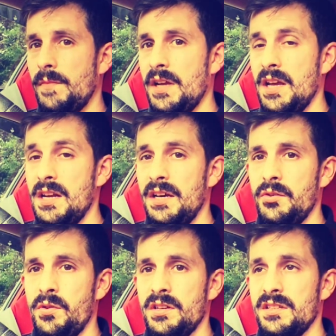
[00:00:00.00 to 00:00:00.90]
Again, I
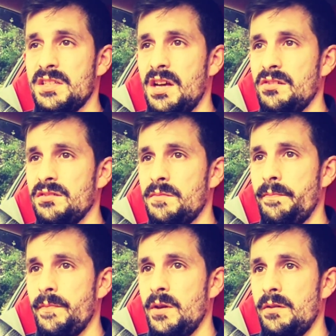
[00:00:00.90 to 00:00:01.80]
don't want to sound
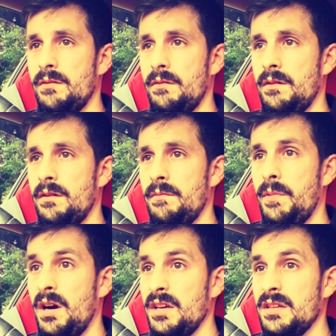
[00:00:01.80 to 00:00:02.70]

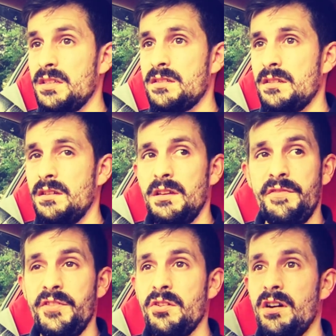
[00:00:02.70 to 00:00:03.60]
biased.
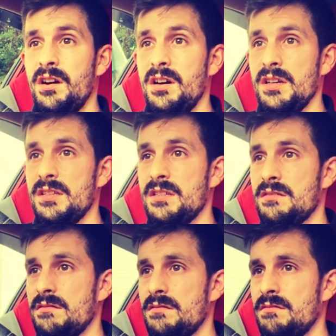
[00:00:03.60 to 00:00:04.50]
If you guys
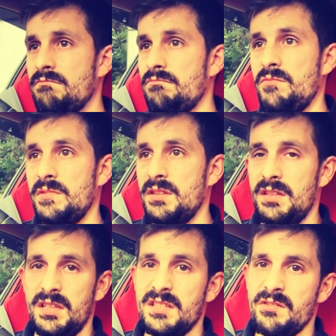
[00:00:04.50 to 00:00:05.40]

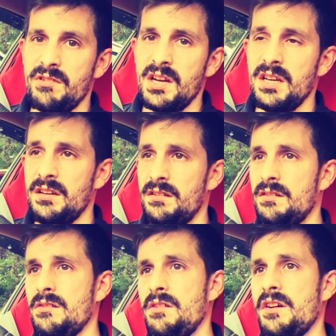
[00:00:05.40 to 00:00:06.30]
disagree
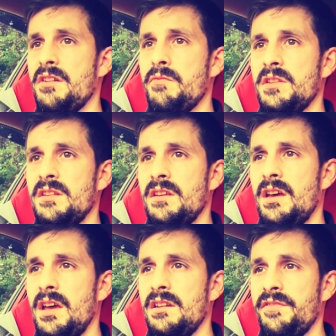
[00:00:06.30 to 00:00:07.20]
or agree with
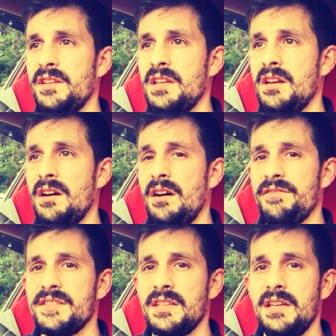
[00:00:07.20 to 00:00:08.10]
anything that
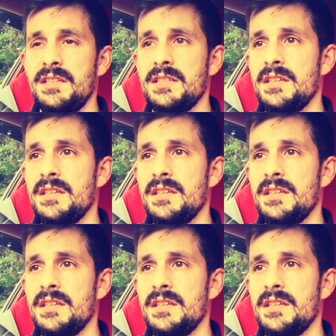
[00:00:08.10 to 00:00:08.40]
I've said,